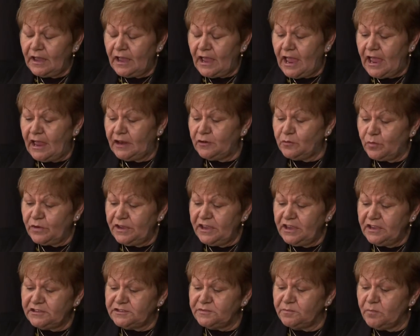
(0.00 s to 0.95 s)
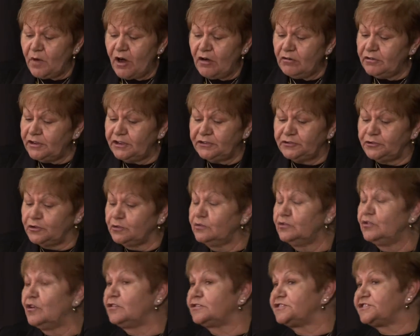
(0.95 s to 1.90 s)
and we as Māori
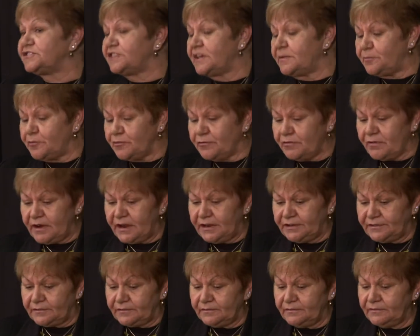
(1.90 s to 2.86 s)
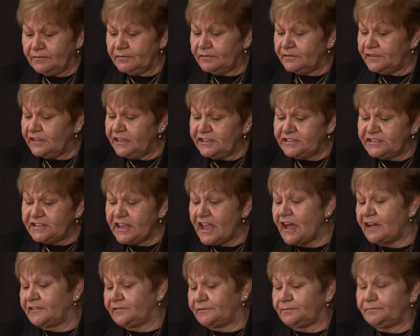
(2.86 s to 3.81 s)
do not separate these
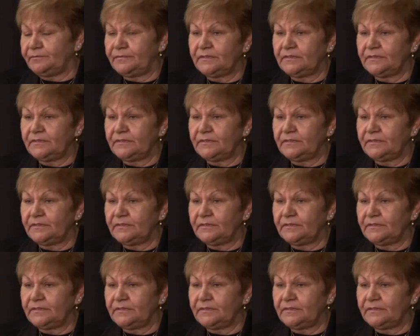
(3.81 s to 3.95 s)
out